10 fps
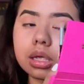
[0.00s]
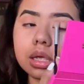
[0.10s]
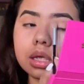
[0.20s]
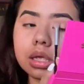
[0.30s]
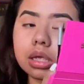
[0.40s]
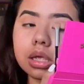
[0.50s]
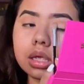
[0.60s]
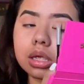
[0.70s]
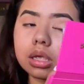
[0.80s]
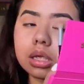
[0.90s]
start
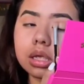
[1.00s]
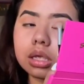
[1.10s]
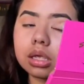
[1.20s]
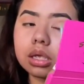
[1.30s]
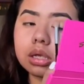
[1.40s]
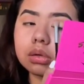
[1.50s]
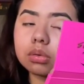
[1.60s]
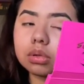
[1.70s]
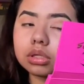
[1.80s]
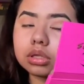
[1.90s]
of my
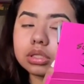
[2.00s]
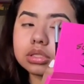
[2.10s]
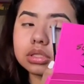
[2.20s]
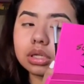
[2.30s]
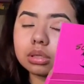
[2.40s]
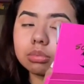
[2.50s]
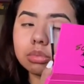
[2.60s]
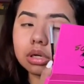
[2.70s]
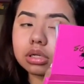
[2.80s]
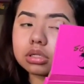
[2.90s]
eyelid and ending
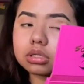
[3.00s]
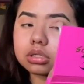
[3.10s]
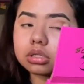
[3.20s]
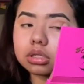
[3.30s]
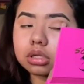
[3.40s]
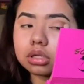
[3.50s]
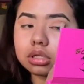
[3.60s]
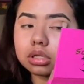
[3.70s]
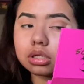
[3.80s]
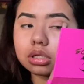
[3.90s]
all the way to the
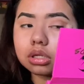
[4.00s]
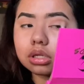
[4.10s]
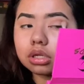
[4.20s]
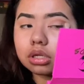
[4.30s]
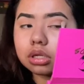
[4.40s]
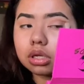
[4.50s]
end.